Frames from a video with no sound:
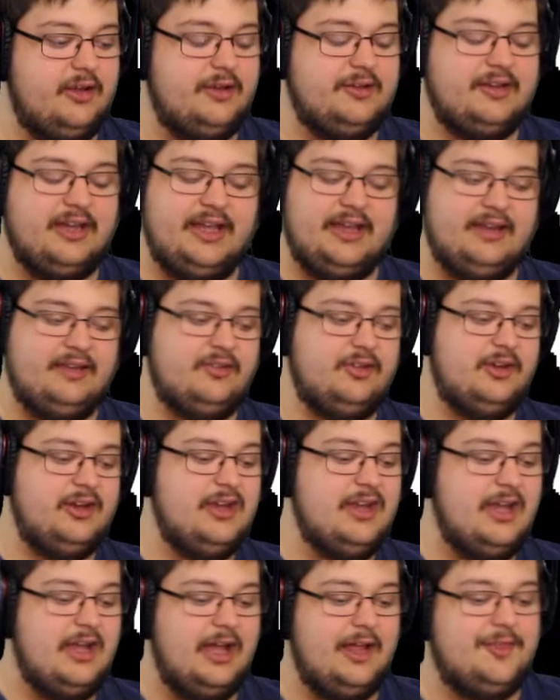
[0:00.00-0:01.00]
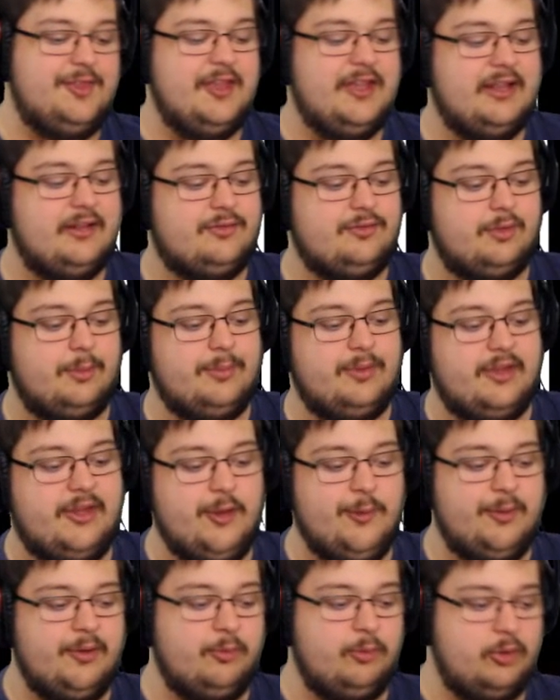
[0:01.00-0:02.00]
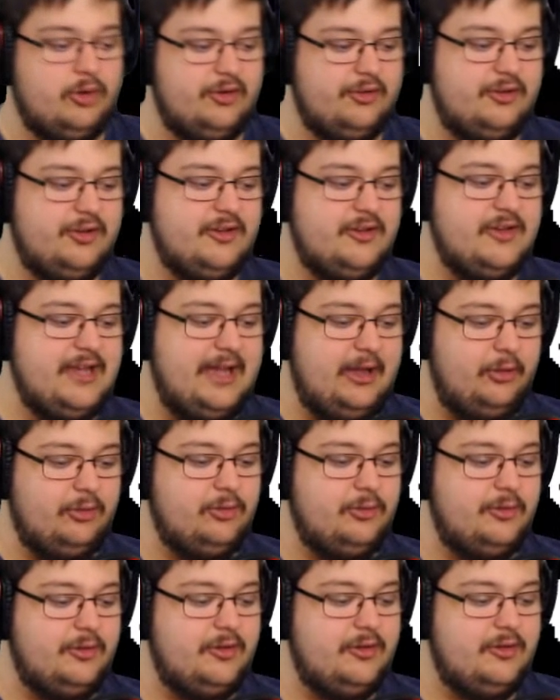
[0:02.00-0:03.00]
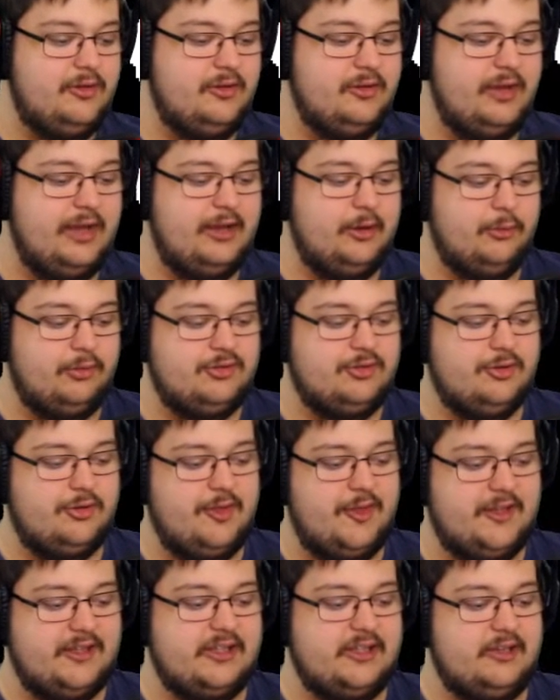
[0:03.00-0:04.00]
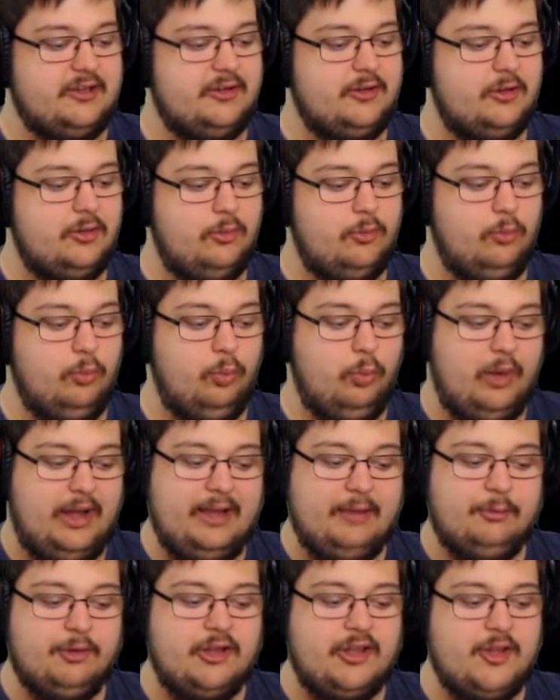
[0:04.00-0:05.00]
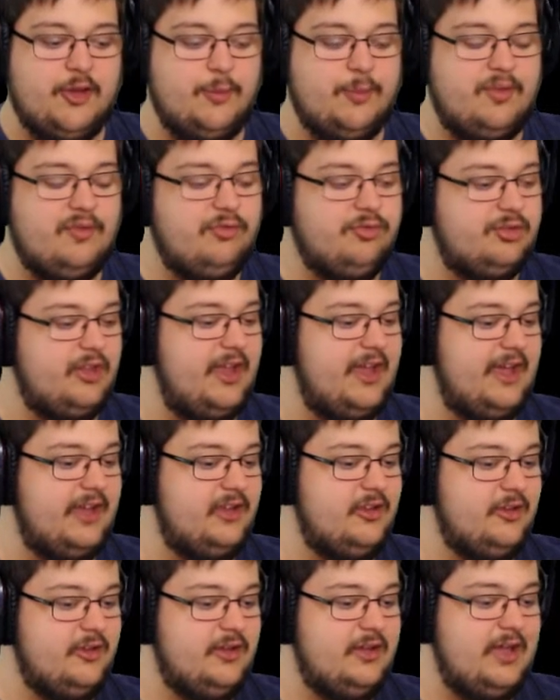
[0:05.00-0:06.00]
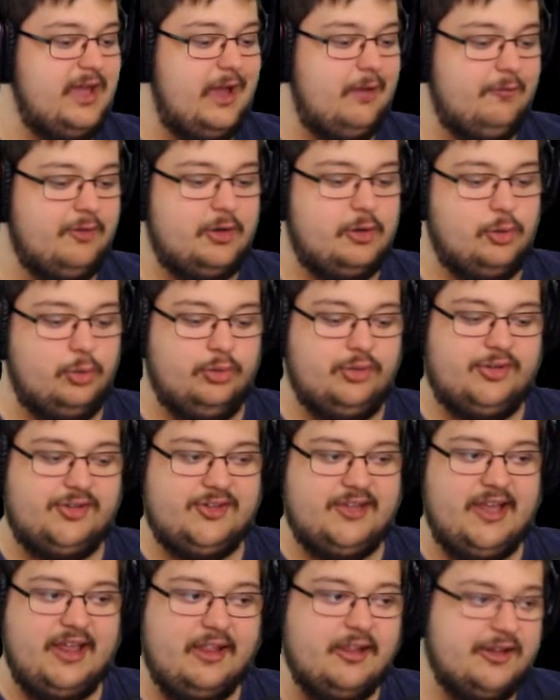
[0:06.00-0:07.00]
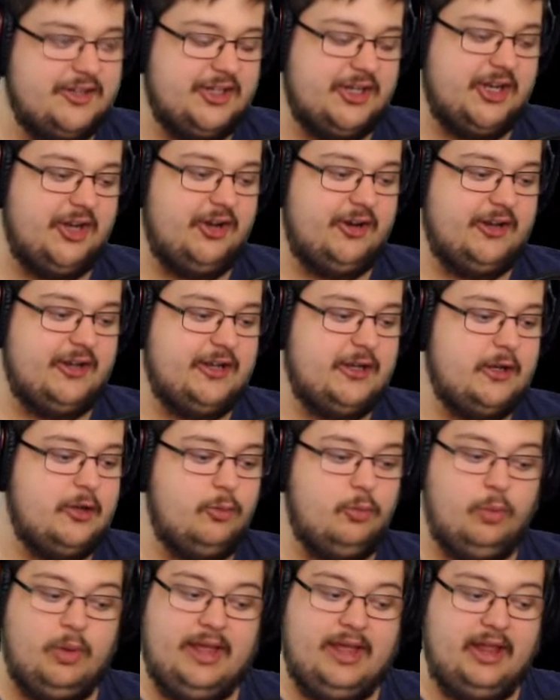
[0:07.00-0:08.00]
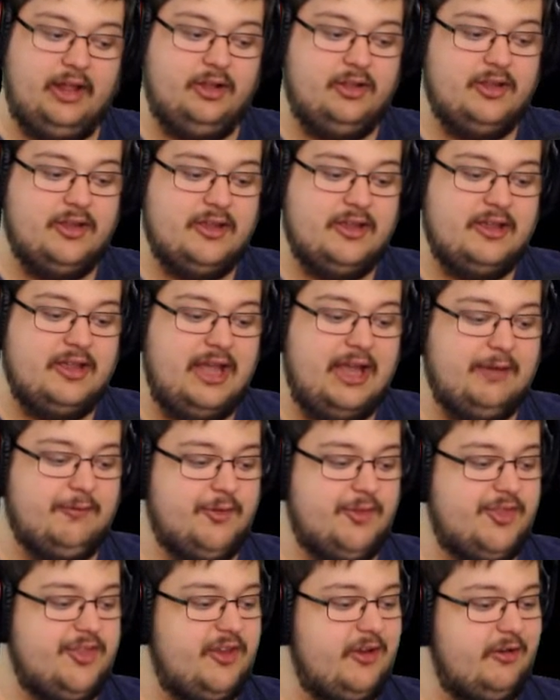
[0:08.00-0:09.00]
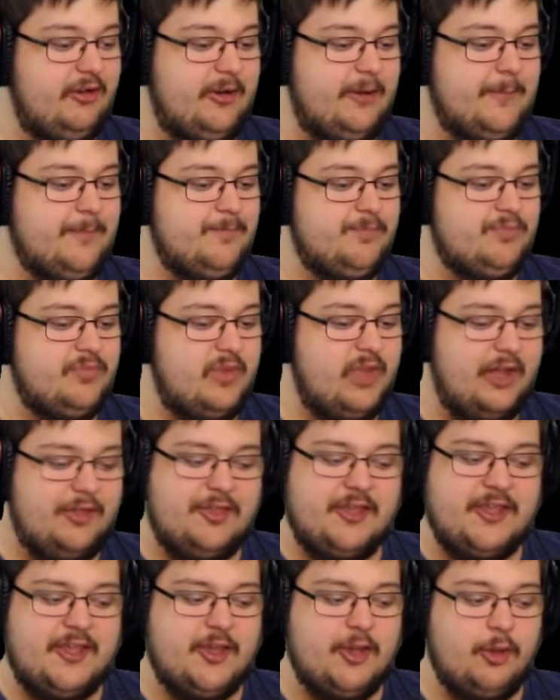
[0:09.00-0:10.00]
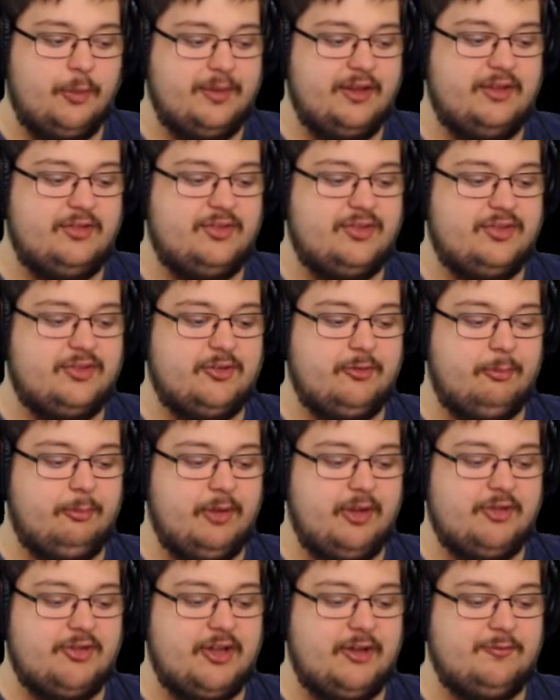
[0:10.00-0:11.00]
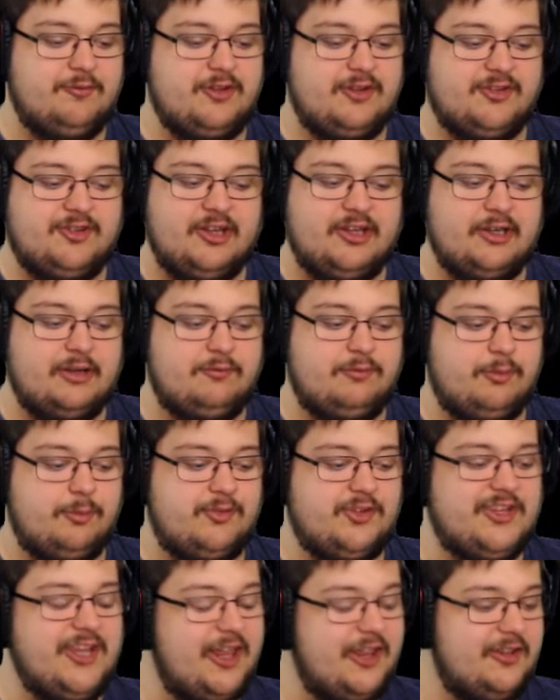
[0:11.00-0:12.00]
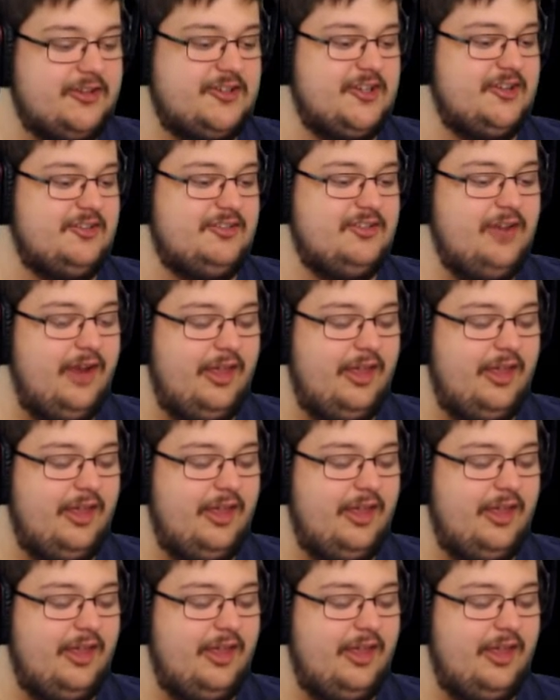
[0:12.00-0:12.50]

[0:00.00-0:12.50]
Undying, sorry. I think it's from the human world. Now, I know what you're thinking. Why would a human flag have a cool skeleton on it? Well, I have a theory. I think humans must have descended from skeletons.